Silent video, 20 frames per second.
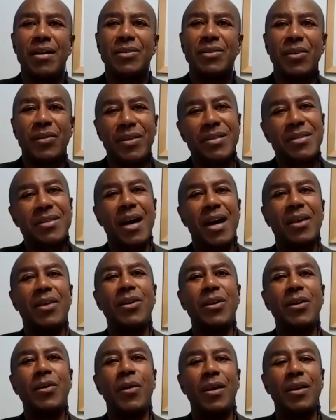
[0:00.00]
So this is how you
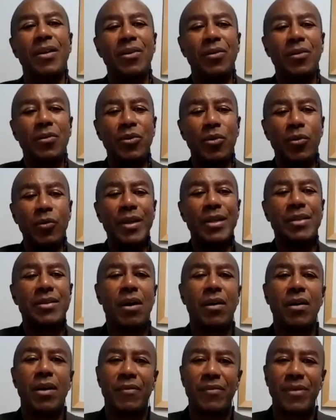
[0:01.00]
do it. You
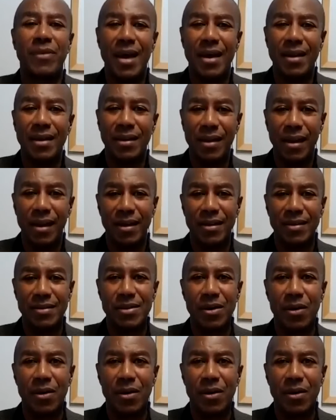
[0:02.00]
restart every 90 days.